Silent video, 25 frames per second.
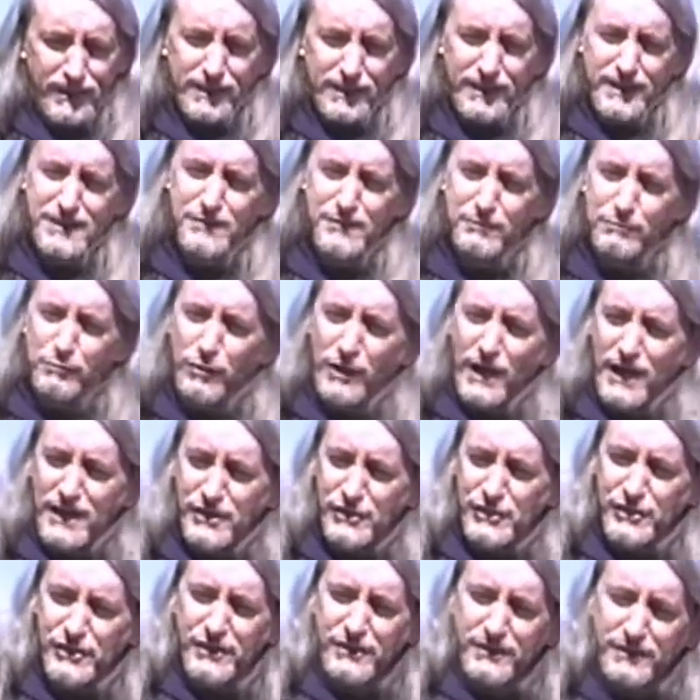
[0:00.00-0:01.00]
This
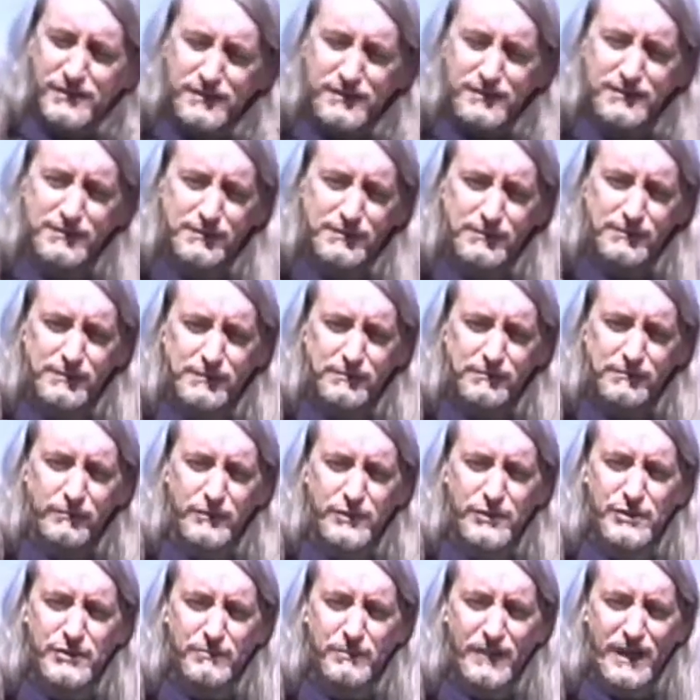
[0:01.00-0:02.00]
brush,
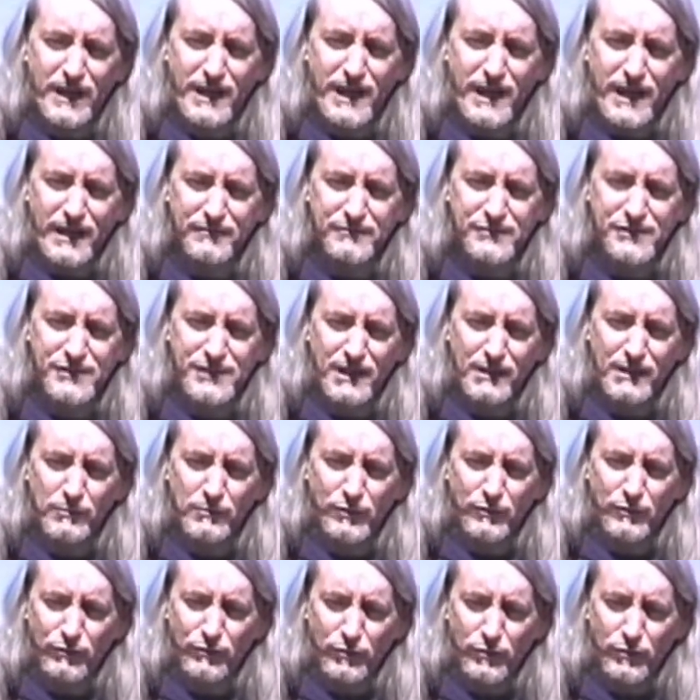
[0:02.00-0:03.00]
which you may not have seen
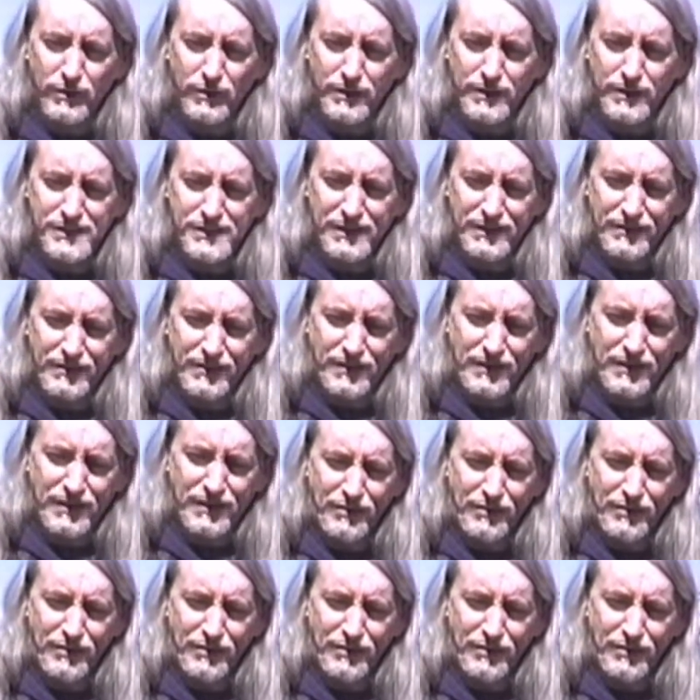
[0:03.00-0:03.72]
before, is a